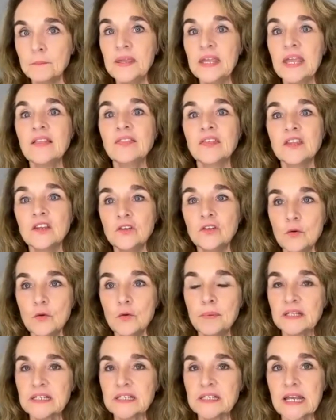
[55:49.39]
being the new
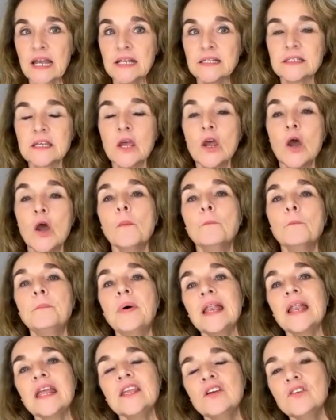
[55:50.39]
Bill and Ted's.
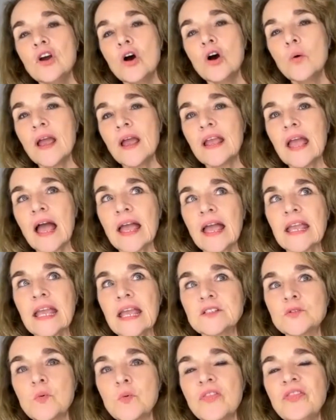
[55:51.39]
But I
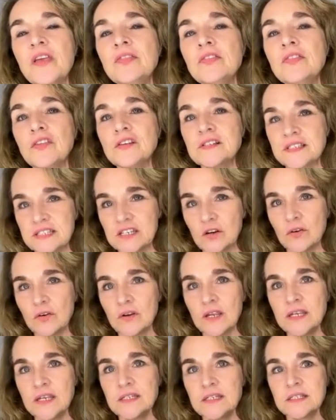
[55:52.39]
guess within the
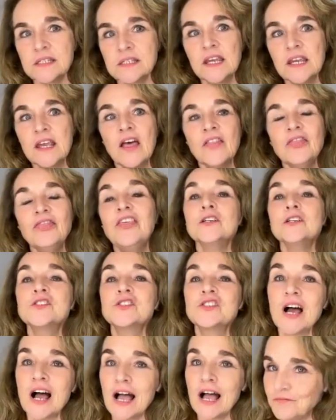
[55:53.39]
series,
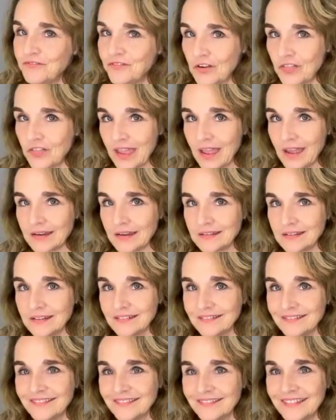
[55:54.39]
there's time for that,
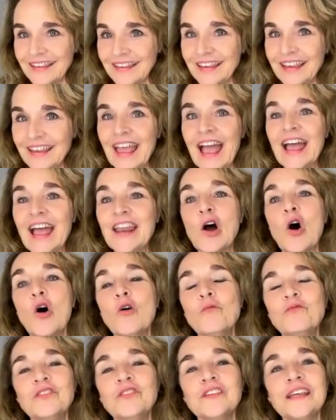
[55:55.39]
and
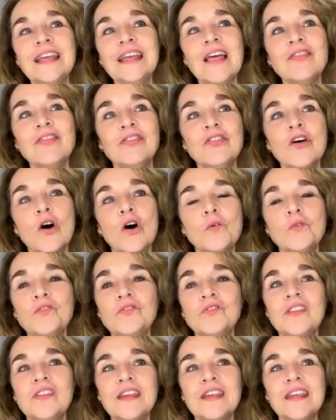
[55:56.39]
hopefully
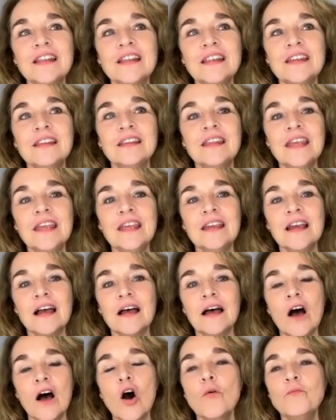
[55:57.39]

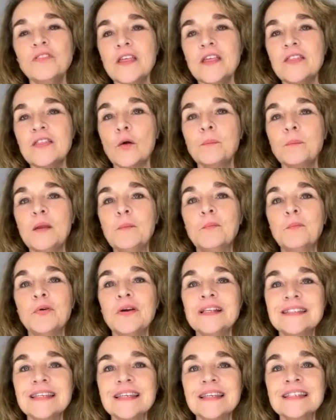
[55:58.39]
hopefully there'll be
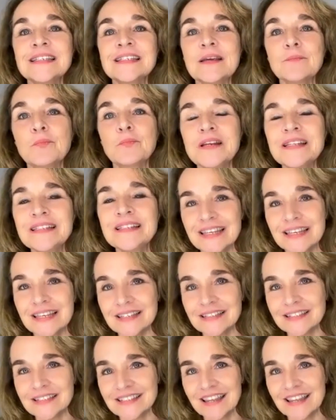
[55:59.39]

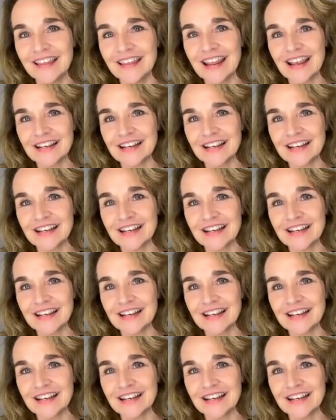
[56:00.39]
princes in